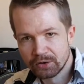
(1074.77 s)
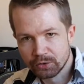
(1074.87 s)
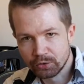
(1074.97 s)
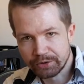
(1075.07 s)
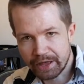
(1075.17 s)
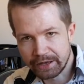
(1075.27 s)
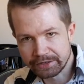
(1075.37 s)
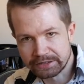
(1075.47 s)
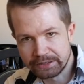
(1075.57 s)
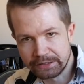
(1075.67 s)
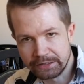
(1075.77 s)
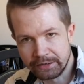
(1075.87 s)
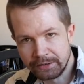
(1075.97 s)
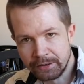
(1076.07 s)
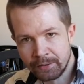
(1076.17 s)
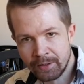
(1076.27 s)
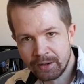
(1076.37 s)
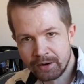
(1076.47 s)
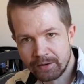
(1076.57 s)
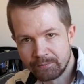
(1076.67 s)
Unertl
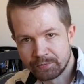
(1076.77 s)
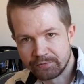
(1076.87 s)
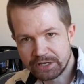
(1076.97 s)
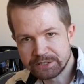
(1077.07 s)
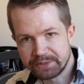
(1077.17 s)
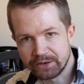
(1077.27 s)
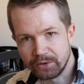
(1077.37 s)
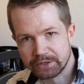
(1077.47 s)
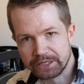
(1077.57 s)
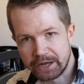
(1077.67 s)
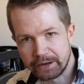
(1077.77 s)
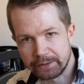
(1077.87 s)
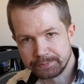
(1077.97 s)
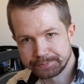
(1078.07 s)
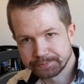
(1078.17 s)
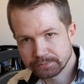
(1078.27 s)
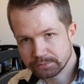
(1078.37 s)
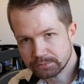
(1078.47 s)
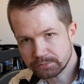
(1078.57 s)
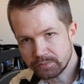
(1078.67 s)
Weissbier Original
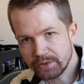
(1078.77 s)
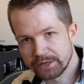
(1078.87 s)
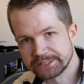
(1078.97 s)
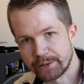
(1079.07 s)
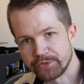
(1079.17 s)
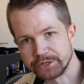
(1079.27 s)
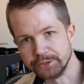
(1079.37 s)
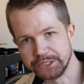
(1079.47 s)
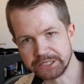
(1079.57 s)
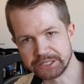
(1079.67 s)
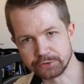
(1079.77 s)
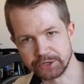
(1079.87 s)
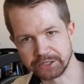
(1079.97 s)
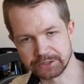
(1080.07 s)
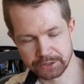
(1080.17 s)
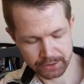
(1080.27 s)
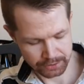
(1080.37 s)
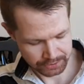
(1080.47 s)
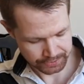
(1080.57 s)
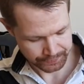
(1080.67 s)
is something unique and great.
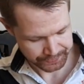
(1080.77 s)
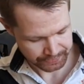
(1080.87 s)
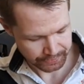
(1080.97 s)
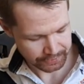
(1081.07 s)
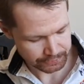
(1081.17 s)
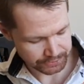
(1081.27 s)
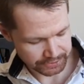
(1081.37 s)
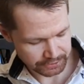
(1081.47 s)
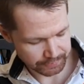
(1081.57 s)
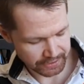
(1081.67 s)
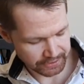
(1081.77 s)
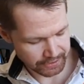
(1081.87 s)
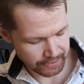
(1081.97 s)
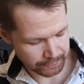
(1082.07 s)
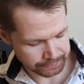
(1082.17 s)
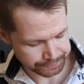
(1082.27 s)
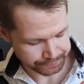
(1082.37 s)
Created by